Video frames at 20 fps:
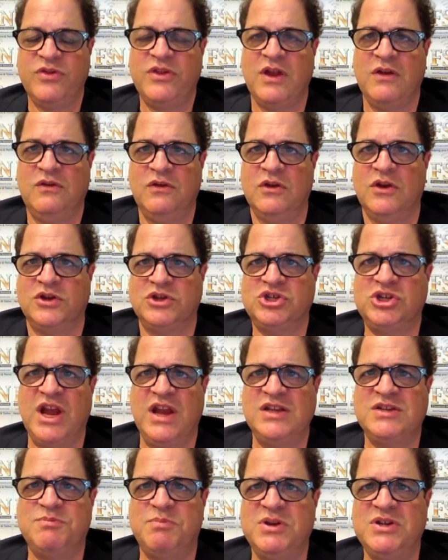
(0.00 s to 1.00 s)
they do to
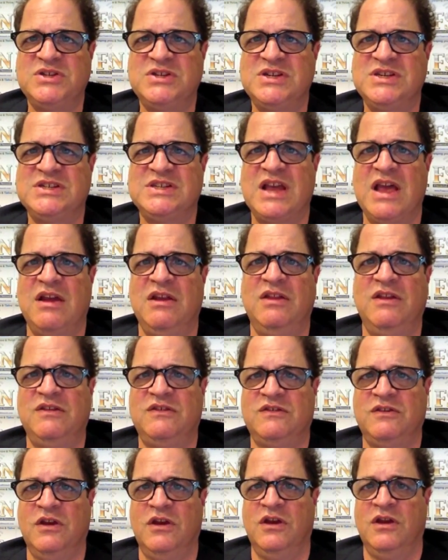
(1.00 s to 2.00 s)
chase business out of the
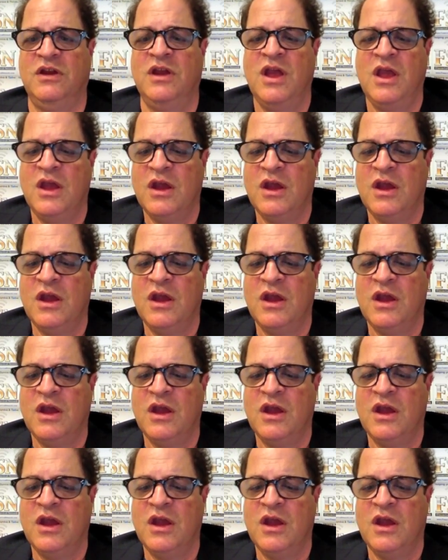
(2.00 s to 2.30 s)
city,